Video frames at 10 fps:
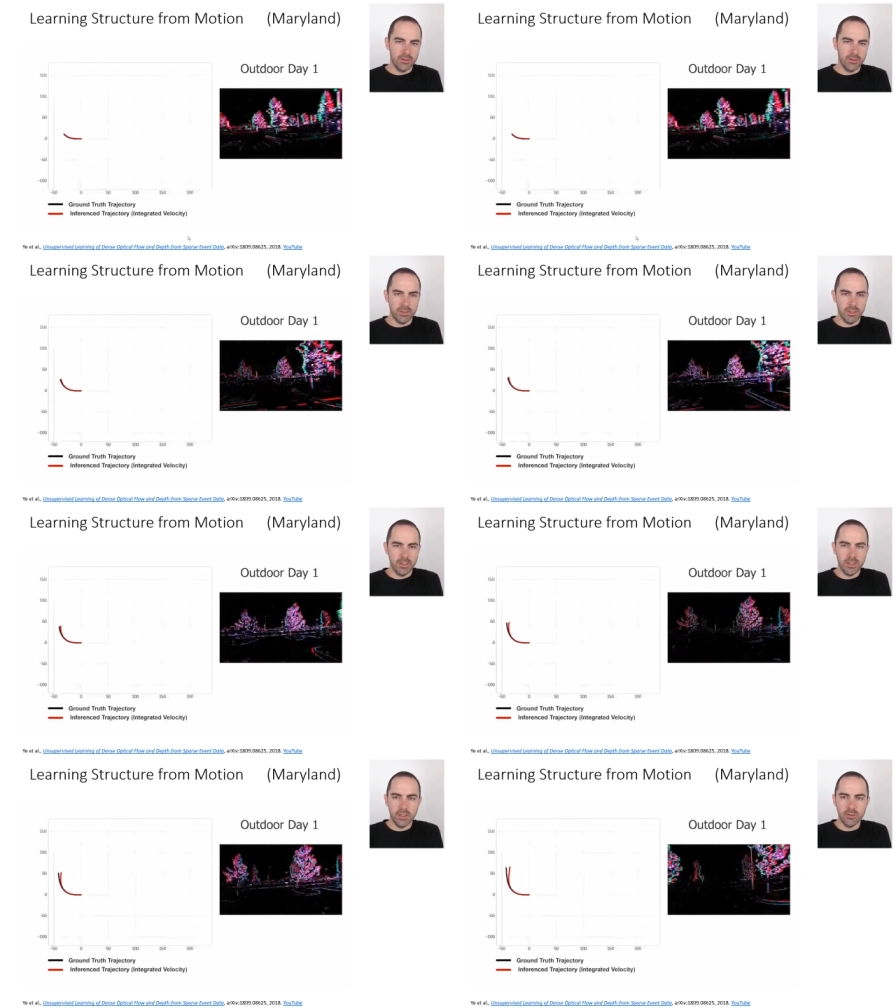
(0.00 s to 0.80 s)

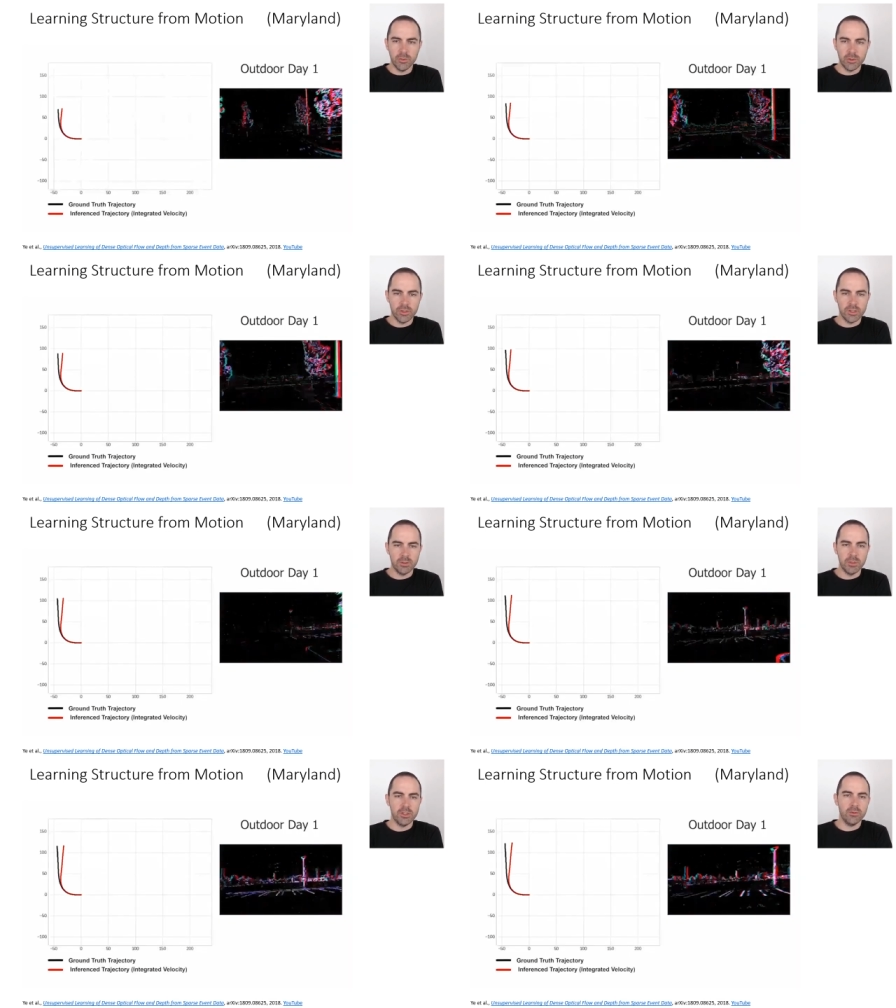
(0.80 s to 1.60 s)
Finally, in ego motion
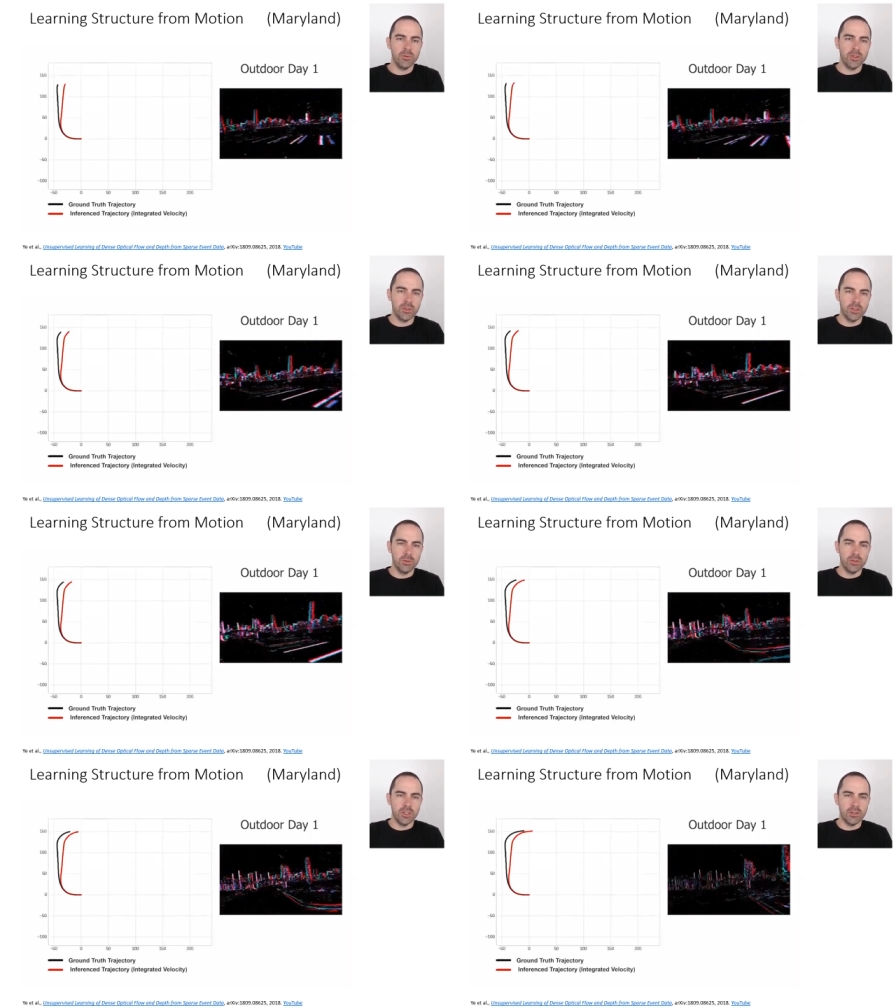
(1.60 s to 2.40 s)
estimation, what you can do
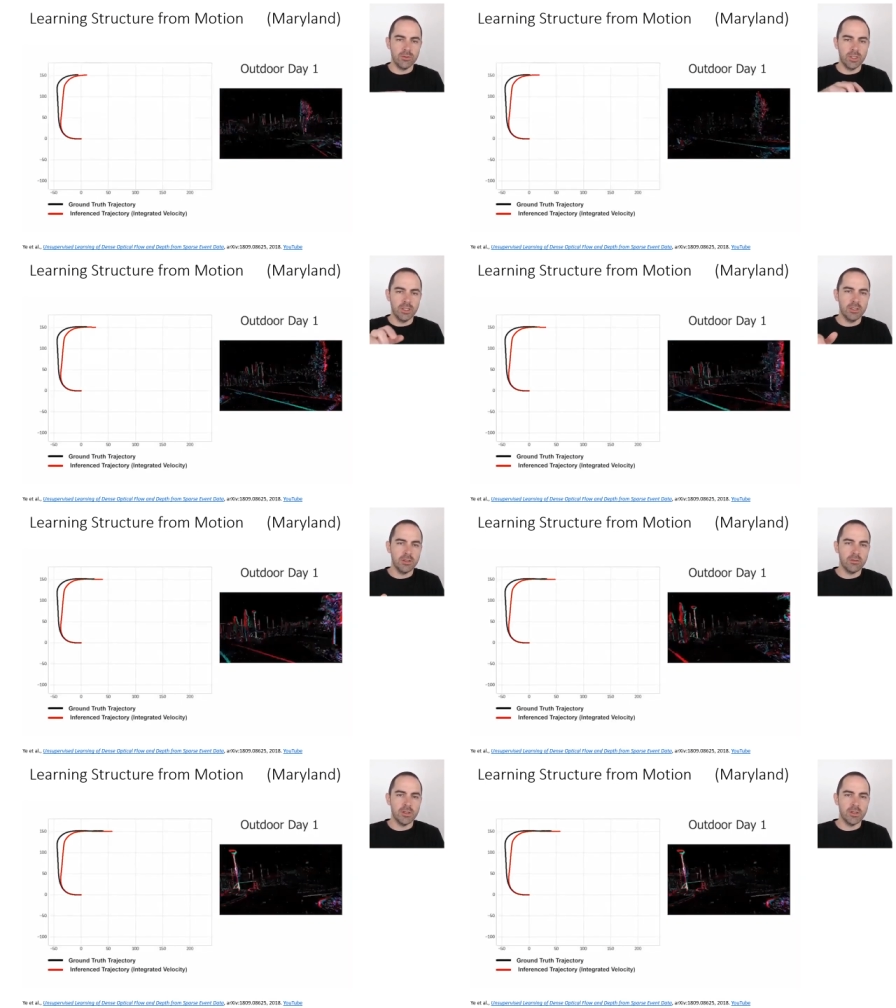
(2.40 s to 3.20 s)
is that you can
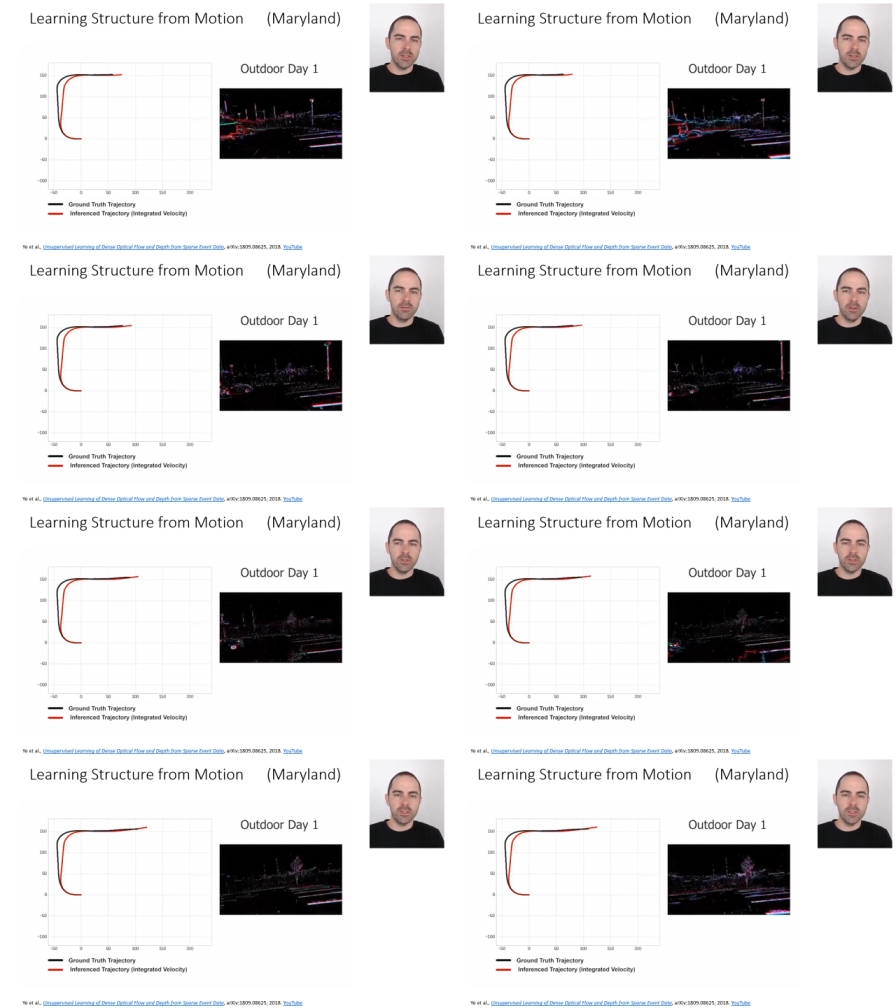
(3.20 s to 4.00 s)
integrate the
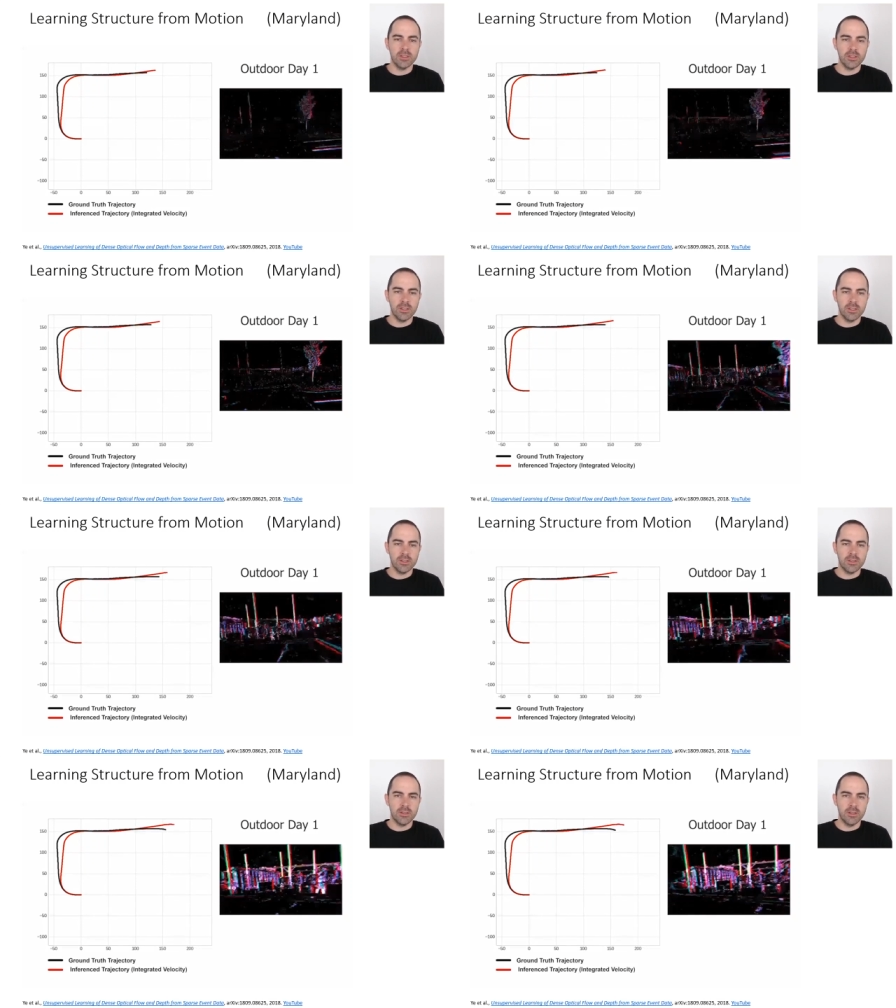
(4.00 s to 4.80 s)
velocities
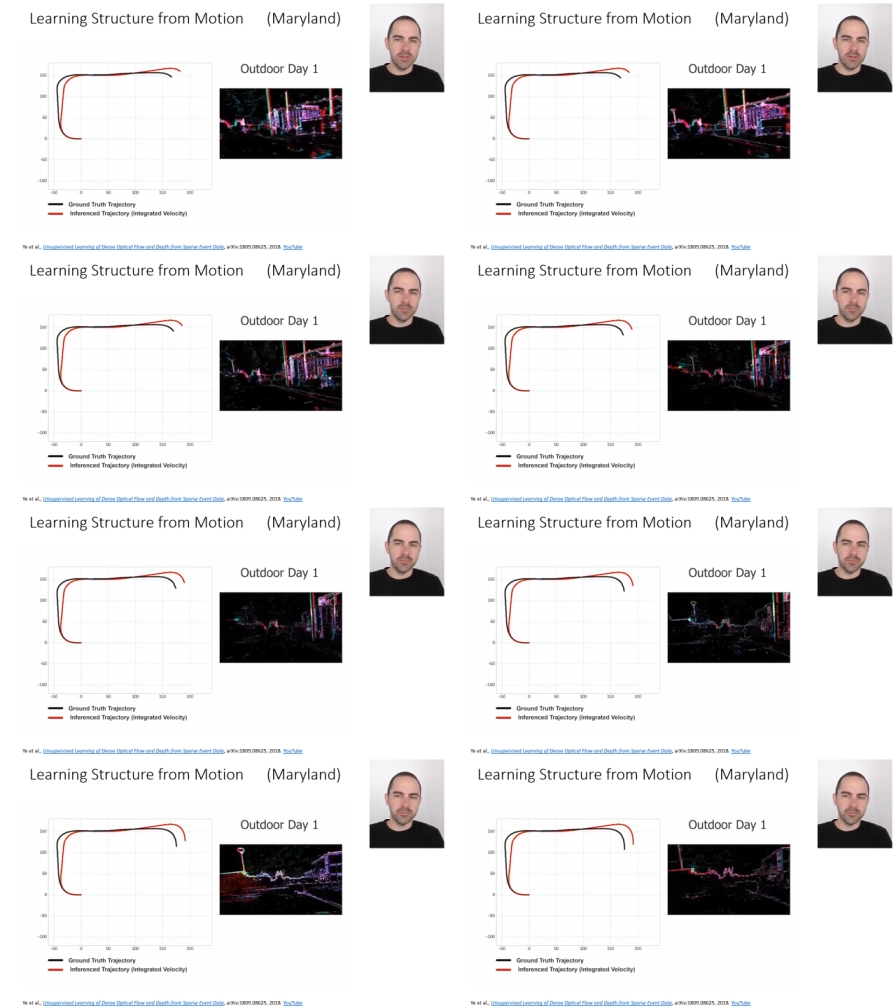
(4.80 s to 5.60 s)
est um,